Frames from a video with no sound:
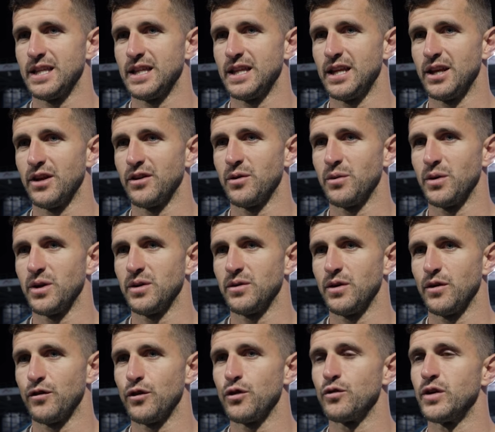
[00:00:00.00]
there were
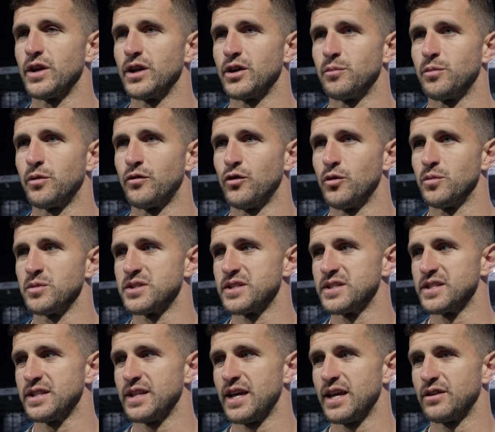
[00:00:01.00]
a few really good
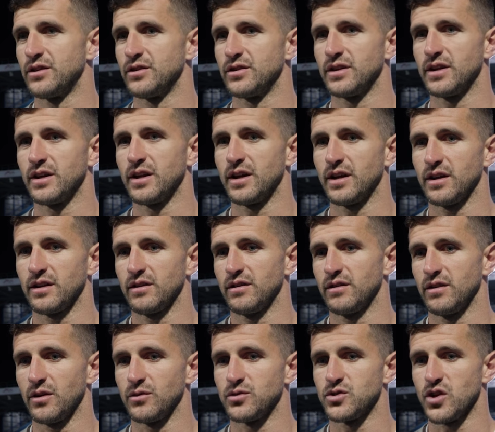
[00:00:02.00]
performances in there that
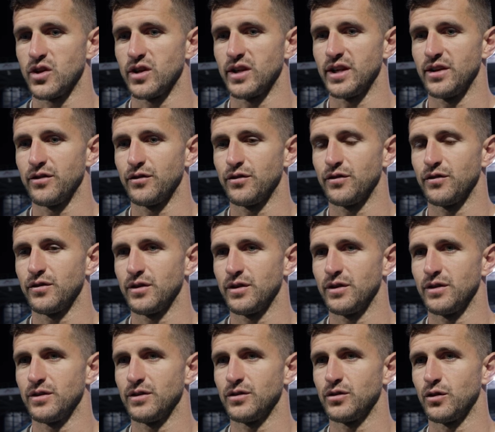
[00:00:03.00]
certainly have
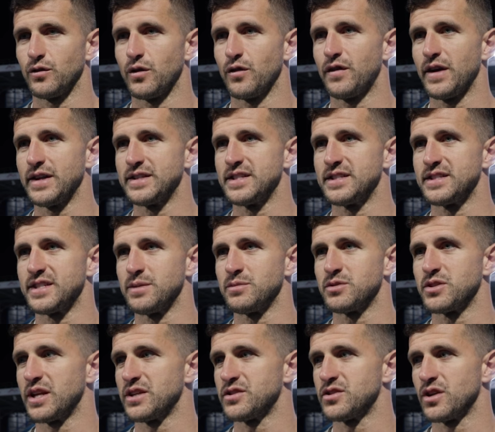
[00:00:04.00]
sort of affected team
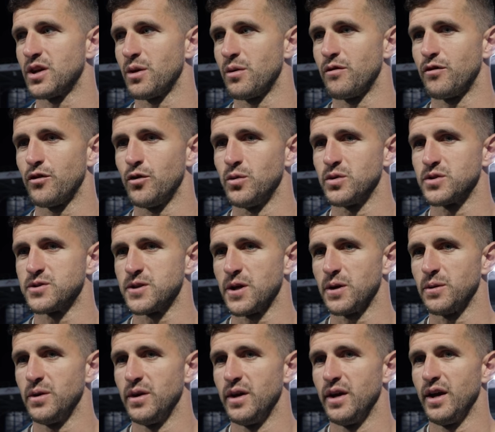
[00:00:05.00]
selection going forward.
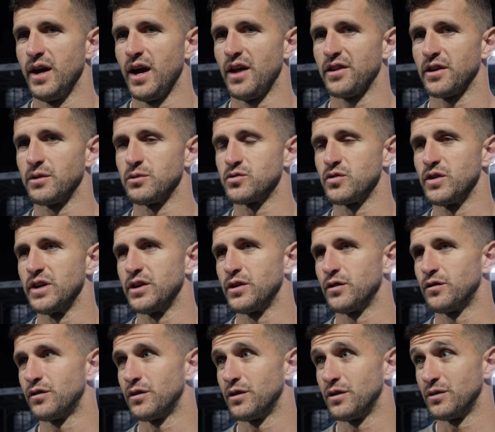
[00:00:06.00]
So I think it was really
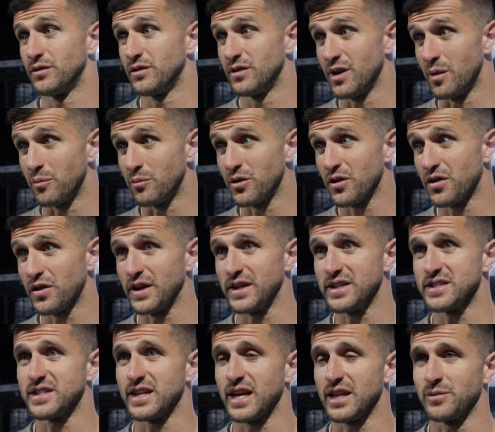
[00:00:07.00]
good for a number of
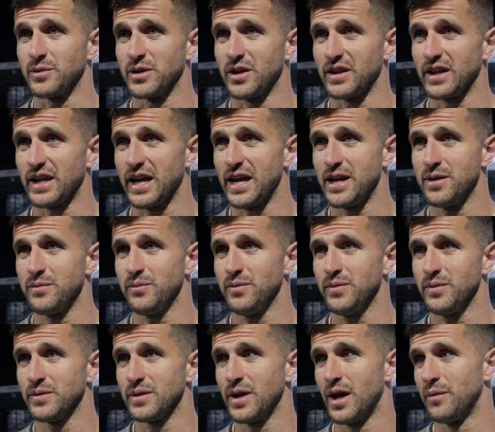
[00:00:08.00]
things to get them another game.
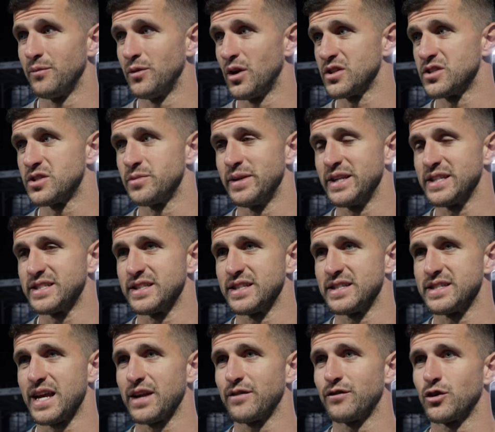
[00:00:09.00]
90 minutes in
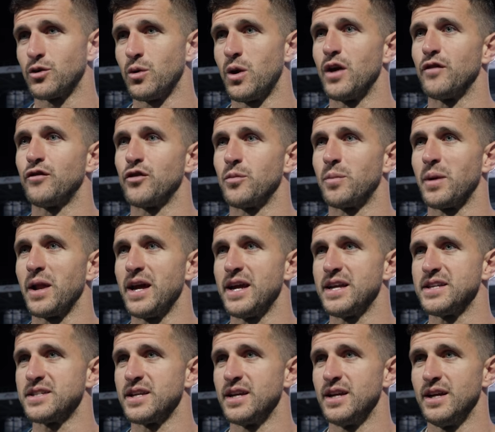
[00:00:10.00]
the tank for quite a few
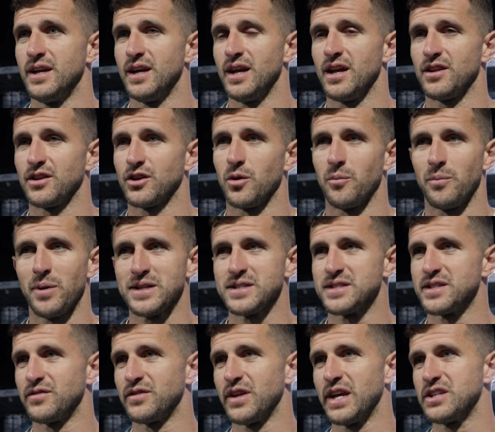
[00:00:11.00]
players. The
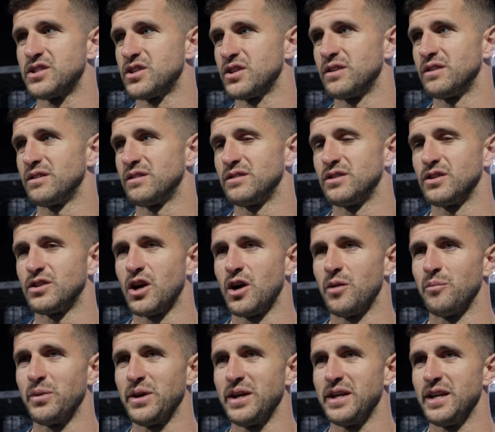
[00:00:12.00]
competitive nature you
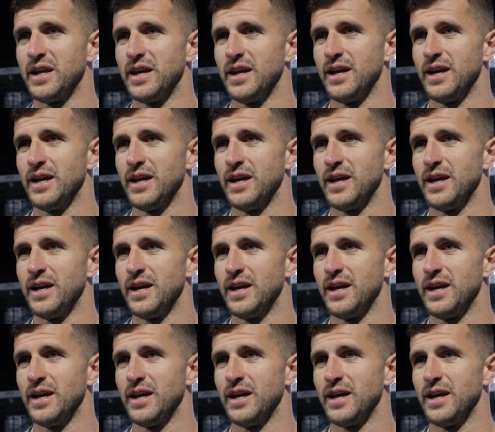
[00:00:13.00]
can't beat.